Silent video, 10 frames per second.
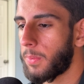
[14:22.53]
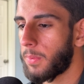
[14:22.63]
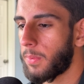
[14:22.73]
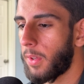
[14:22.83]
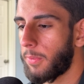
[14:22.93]

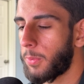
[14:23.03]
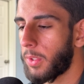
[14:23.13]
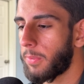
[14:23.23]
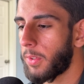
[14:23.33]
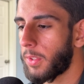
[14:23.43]
of one
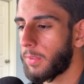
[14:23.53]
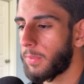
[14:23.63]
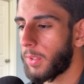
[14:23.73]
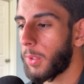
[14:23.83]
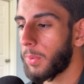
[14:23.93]
of our
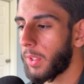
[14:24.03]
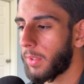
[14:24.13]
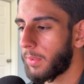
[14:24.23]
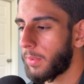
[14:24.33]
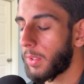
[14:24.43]

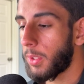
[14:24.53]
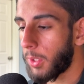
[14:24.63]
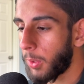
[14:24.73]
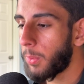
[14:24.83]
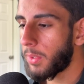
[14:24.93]

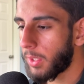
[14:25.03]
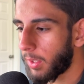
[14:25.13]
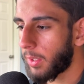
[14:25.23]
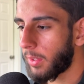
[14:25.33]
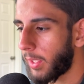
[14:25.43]
new
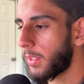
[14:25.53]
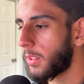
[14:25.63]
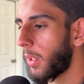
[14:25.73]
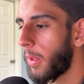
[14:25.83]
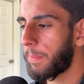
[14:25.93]
young
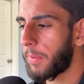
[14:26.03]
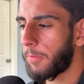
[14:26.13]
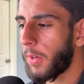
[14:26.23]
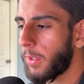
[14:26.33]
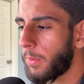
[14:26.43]
leads. The
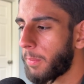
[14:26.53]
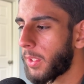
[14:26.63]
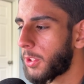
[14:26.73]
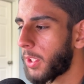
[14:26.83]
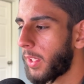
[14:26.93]
final
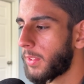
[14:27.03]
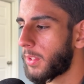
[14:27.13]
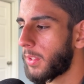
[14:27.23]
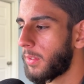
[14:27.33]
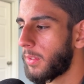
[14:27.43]
money shot of
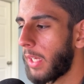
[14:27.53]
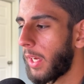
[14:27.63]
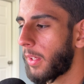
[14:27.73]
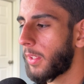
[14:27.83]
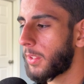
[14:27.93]

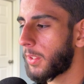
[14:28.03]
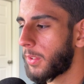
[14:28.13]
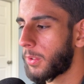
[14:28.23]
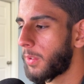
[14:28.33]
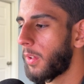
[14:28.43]

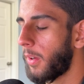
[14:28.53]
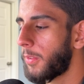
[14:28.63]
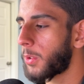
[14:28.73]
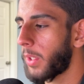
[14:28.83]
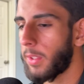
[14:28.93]

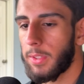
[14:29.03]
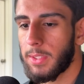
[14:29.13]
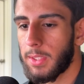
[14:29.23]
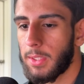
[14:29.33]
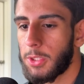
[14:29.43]
the trailer
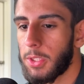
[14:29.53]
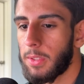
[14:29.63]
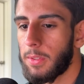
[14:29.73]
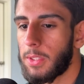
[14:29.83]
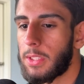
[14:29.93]
is a
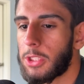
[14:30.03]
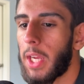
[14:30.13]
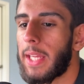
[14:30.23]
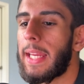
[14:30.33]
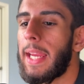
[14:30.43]

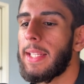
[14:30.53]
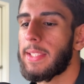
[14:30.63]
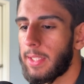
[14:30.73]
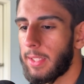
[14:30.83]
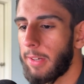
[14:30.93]

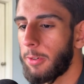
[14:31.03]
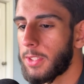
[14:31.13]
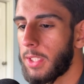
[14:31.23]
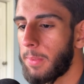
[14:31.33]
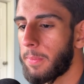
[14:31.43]
gigantic,
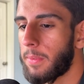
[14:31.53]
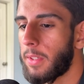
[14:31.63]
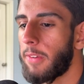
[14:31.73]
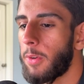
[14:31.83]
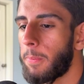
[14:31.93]

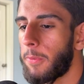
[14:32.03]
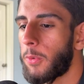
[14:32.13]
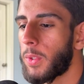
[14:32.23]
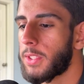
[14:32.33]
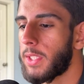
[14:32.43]
never
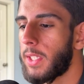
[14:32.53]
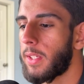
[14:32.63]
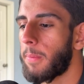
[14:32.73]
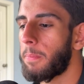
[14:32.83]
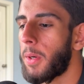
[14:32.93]
before seen
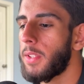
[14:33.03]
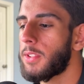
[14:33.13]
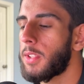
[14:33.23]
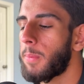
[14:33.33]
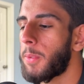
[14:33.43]

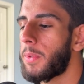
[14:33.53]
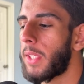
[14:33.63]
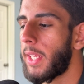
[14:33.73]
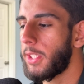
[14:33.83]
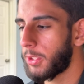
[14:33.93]
monster
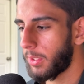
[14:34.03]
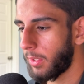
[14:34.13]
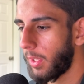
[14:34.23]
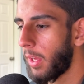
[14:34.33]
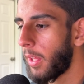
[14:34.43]
mutation.
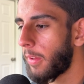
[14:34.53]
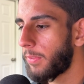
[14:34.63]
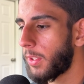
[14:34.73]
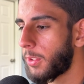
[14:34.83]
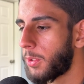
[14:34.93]

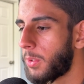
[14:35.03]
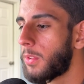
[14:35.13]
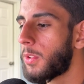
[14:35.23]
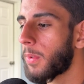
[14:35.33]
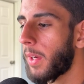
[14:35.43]
The
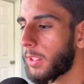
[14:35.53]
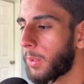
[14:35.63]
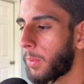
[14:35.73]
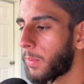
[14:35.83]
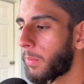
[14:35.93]

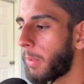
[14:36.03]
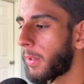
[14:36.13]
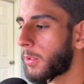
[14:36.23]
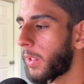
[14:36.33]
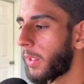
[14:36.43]
Jurassic World
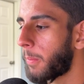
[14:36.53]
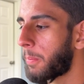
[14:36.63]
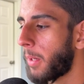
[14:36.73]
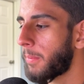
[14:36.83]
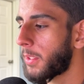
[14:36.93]
Rebirth trailer
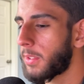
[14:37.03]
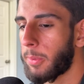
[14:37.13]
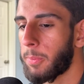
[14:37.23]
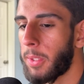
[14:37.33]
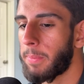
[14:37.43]
promises
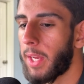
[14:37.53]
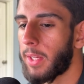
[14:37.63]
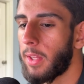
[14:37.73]
to bring back